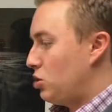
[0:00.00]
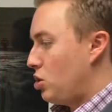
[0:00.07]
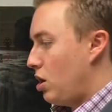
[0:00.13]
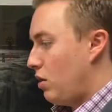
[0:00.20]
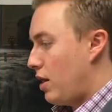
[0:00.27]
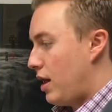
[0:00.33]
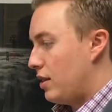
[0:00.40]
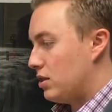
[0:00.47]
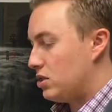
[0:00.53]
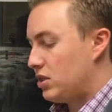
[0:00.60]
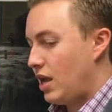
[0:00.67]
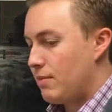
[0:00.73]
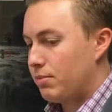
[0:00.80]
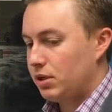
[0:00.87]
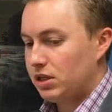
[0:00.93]
share a lot of the
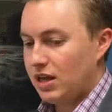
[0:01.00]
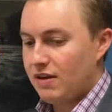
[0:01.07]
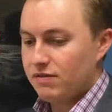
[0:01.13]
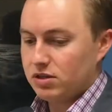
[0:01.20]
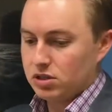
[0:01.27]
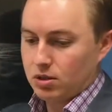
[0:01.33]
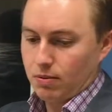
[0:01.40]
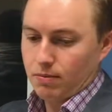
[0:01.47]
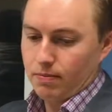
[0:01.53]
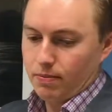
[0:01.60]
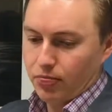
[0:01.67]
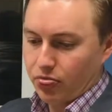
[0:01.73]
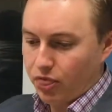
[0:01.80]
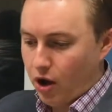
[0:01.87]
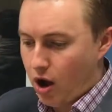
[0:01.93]
same beliefs,
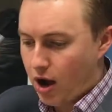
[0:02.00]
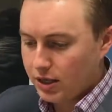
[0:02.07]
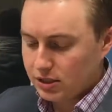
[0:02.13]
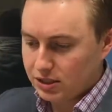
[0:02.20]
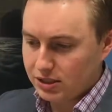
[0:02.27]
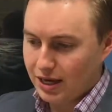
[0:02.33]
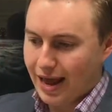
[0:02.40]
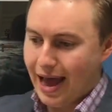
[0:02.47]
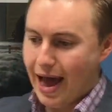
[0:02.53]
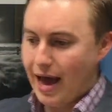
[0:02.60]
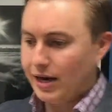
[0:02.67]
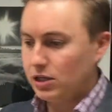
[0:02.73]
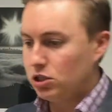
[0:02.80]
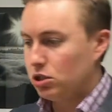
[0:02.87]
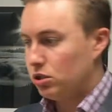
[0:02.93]
thoughts, and
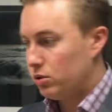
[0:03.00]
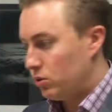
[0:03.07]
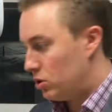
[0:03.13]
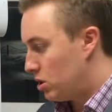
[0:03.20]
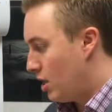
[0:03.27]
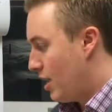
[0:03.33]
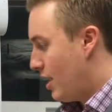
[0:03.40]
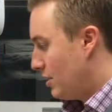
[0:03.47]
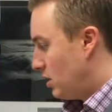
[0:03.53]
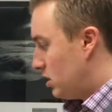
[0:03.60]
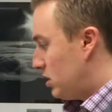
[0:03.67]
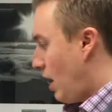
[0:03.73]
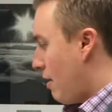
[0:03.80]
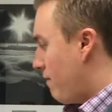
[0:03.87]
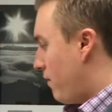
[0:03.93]
attitudes. It's the
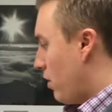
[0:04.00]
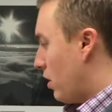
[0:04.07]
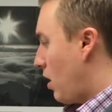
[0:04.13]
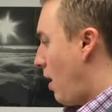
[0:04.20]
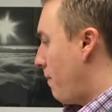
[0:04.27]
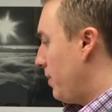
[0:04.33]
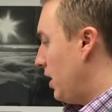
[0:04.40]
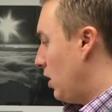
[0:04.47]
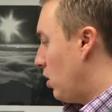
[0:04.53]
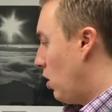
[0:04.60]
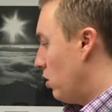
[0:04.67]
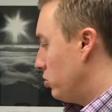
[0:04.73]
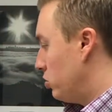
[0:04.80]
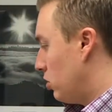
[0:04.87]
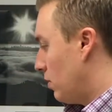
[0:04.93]
same for a company
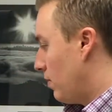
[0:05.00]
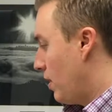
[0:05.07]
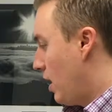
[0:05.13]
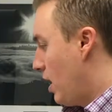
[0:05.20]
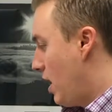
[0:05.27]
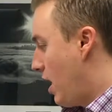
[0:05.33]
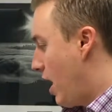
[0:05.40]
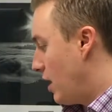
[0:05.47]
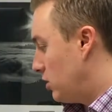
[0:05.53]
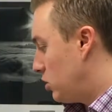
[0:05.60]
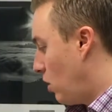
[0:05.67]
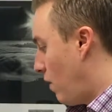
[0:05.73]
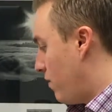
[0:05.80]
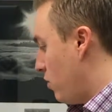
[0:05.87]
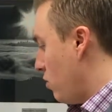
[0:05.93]
culture. And
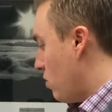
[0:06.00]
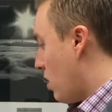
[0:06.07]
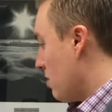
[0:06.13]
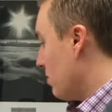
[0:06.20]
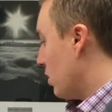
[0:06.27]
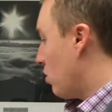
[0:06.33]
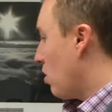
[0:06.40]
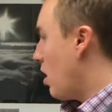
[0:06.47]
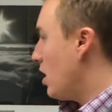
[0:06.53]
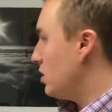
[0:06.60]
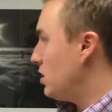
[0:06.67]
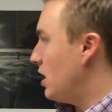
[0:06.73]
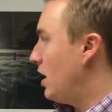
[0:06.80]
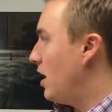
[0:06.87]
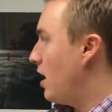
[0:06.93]
so if you come
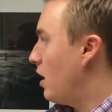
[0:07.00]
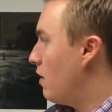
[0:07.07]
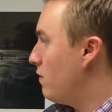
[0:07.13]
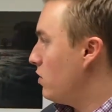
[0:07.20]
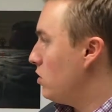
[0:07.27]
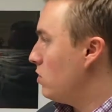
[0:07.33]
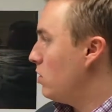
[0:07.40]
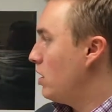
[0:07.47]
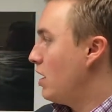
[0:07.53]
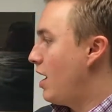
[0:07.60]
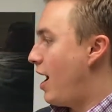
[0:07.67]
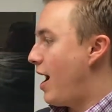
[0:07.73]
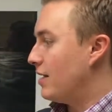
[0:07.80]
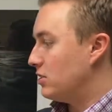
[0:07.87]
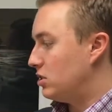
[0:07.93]
across in an interview
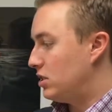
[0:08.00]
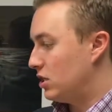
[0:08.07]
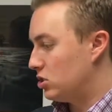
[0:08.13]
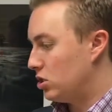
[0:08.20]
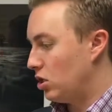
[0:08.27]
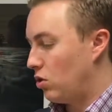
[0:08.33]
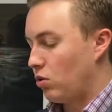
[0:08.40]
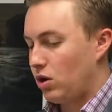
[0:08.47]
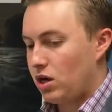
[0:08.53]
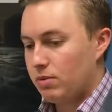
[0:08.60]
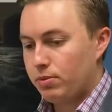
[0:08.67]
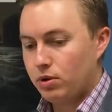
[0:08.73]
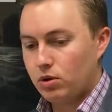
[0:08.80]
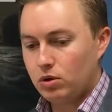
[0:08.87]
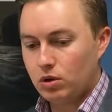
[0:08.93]
as
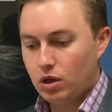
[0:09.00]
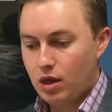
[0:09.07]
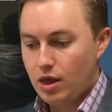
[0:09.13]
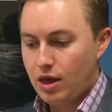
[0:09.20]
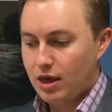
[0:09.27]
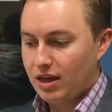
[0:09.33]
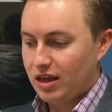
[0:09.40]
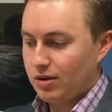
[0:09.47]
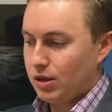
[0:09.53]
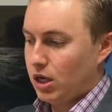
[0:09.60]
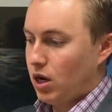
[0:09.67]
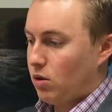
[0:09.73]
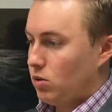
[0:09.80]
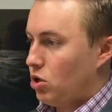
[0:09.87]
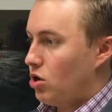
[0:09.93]
disagreeable,
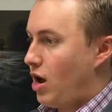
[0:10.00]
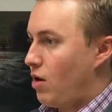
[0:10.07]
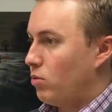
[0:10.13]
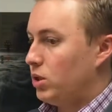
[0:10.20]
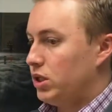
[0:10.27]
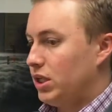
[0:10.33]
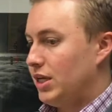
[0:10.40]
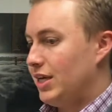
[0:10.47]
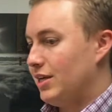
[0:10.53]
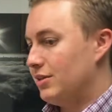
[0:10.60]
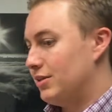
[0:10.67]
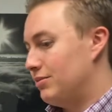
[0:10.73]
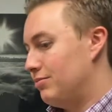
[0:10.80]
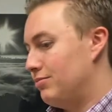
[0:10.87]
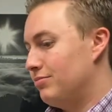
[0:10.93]
you're not
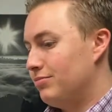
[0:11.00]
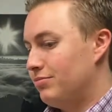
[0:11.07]
really